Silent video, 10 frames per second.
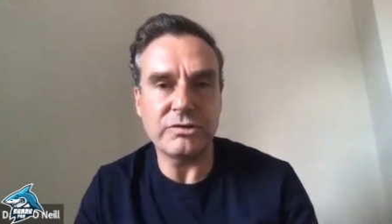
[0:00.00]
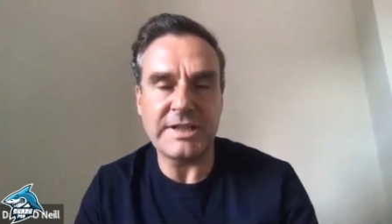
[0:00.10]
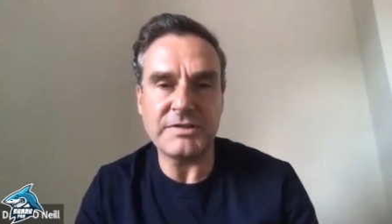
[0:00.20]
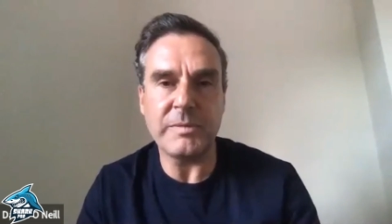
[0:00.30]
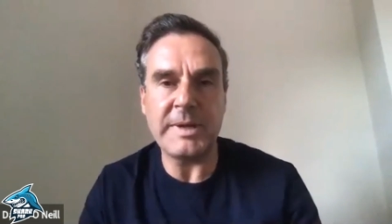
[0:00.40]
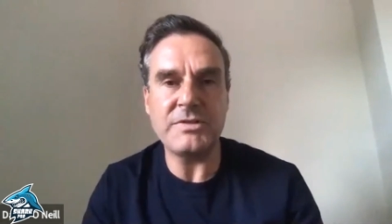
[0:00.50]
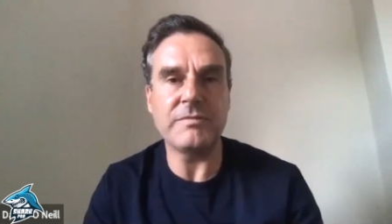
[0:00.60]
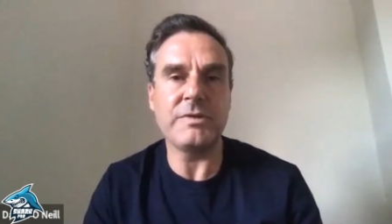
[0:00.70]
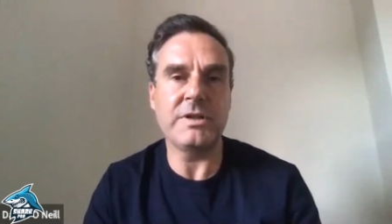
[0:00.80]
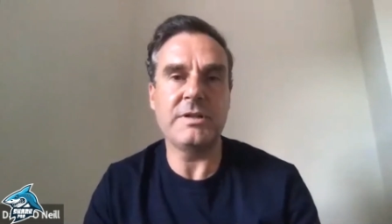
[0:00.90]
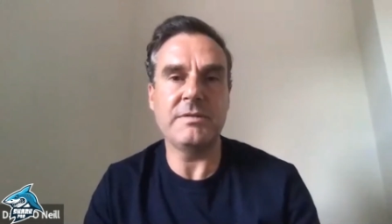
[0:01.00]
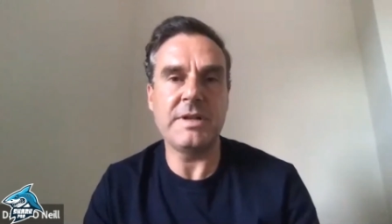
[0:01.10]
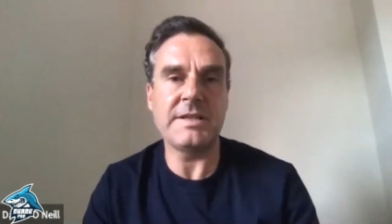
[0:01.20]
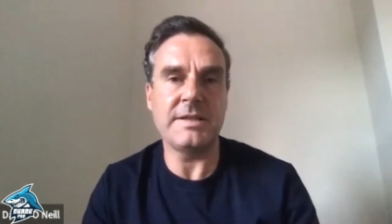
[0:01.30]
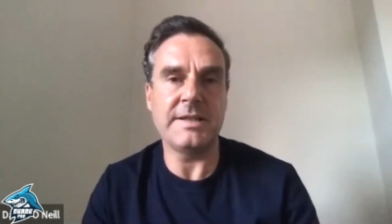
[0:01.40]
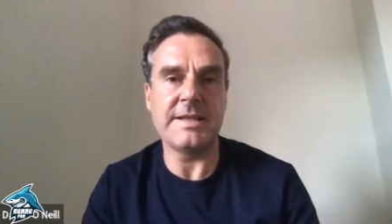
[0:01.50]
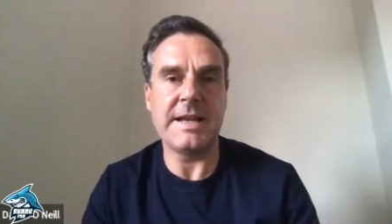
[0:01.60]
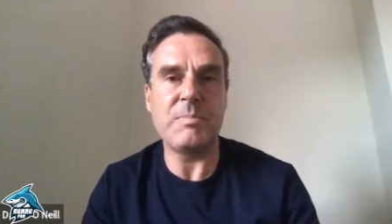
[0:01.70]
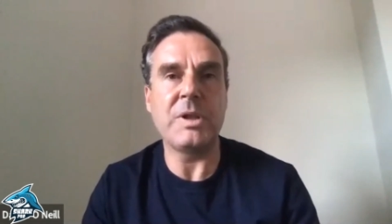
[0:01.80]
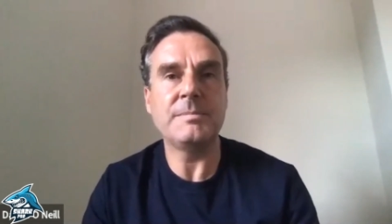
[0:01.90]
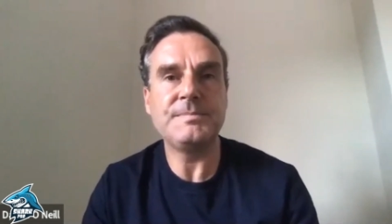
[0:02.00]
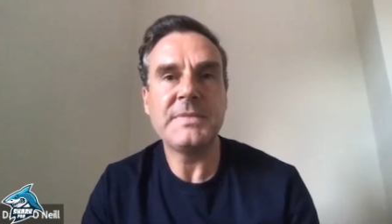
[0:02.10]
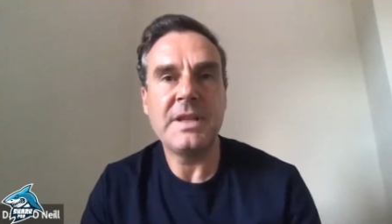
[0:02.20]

transformation for as an example,